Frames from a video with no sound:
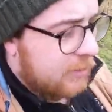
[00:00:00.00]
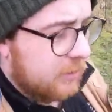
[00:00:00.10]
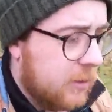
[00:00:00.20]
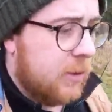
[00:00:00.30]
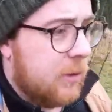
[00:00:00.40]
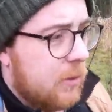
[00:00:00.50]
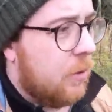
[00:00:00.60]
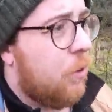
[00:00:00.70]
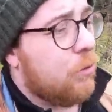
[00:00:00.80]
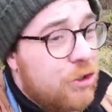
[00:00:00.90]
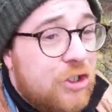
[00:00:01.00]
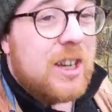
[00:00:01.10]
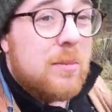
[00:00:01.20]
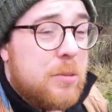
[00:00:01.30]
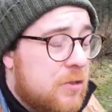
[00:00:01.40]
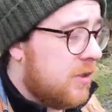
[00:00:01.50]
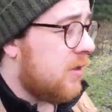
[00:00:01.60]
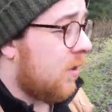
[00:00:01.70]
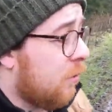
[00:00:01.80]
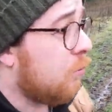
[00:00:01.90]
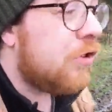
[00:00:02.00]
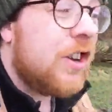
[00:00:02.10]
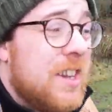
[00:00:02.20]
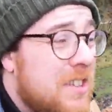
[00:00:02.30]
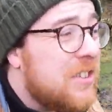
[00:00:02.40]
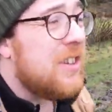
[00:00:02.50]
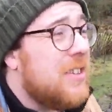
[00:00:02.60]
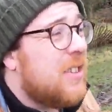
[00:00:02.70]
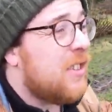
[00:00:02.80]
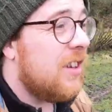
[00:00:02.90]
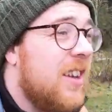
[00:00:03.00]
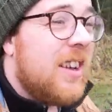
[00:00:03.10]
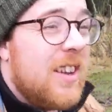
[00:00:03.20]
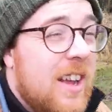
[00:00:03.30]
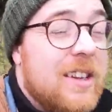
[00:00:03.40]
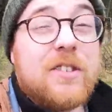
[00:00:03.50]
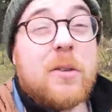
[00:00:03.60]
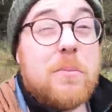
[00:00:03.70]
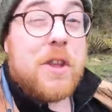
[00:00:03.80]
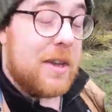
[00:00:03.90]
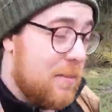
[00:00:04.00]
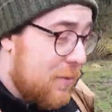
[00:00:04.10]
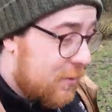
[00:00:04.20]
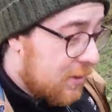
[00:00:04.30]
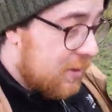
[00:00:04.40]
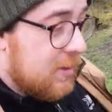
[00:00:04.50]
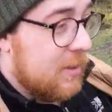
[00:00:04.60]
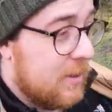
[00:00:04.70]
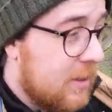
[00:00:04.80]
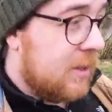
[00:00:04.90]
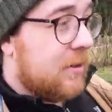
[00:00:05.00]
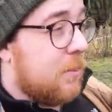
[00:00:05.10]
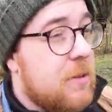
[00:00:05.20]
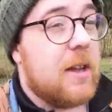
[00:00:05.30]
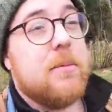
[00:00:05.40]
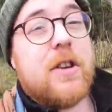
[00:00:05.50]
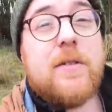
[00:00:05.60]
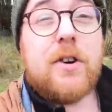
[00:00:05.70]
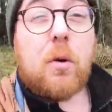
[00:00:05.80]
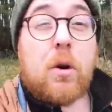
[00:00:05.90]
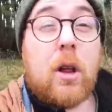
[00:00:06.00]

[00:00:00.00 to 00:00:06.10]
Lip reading: in all shapes, all sizes, and sometimes even all